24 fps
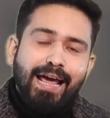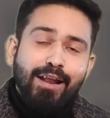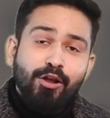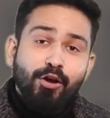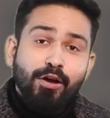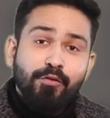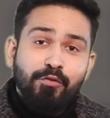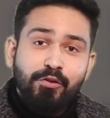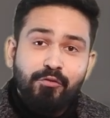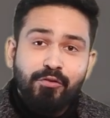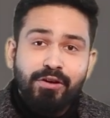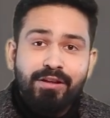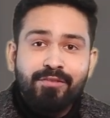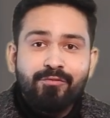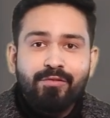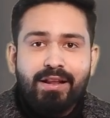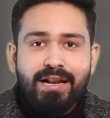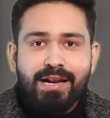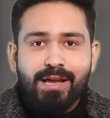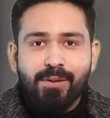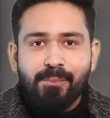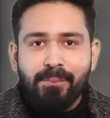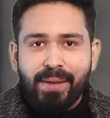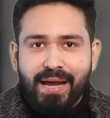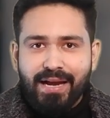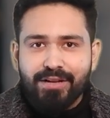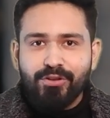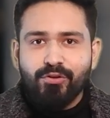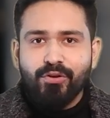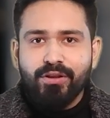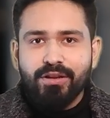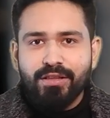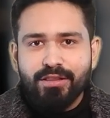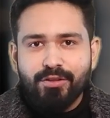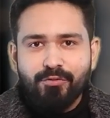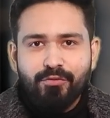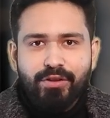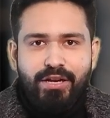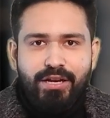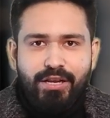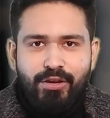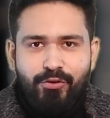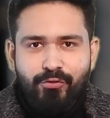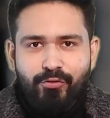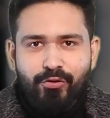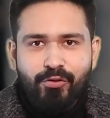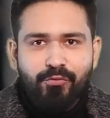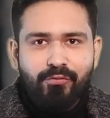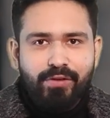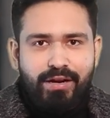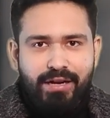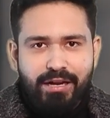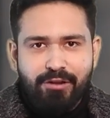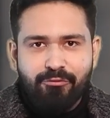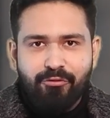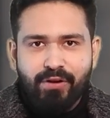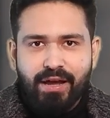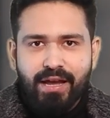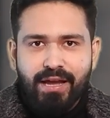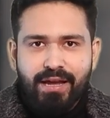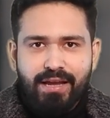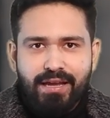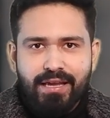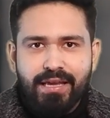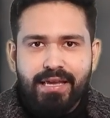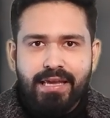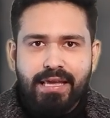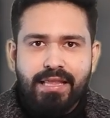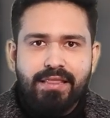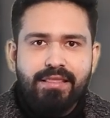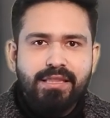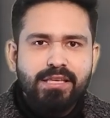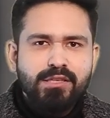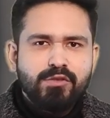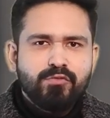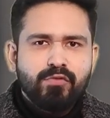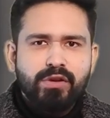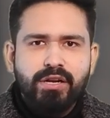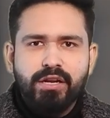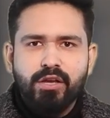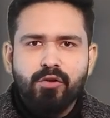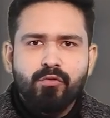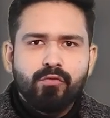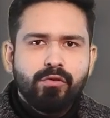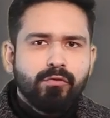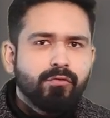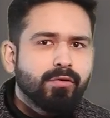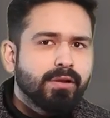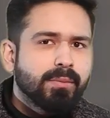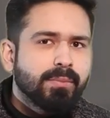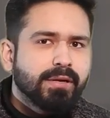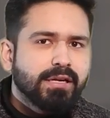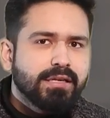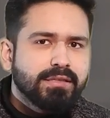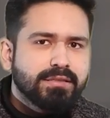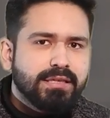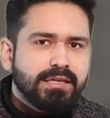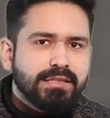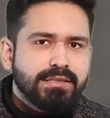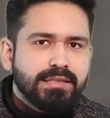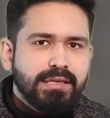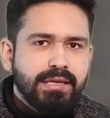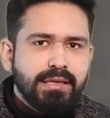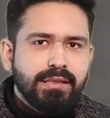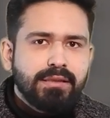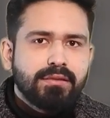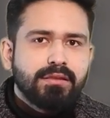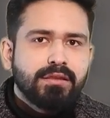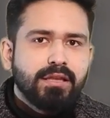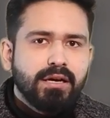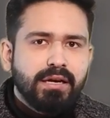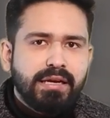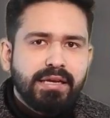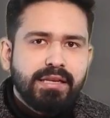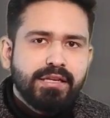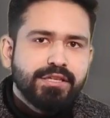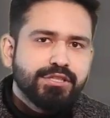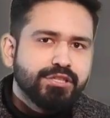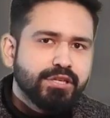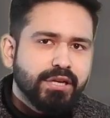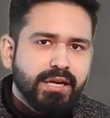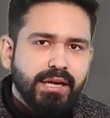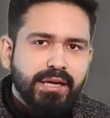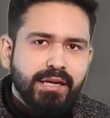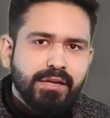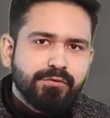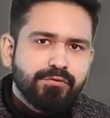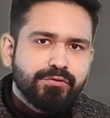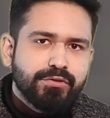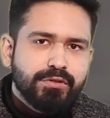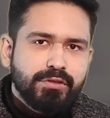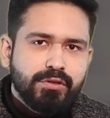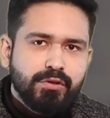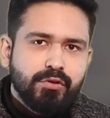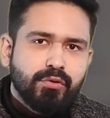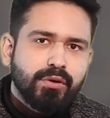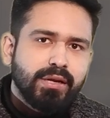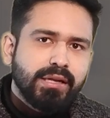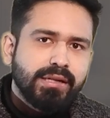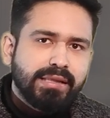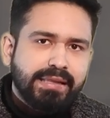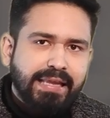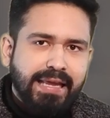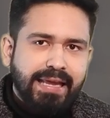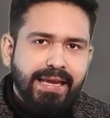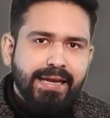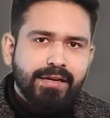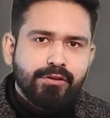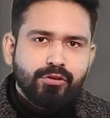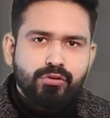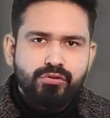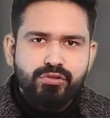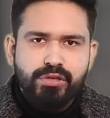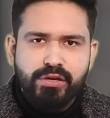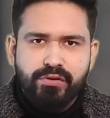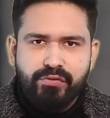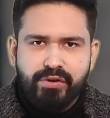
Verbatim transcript: Hello everyone, welcome back to another video from Vendify. In this video, we will be discussing the initiatives you can take to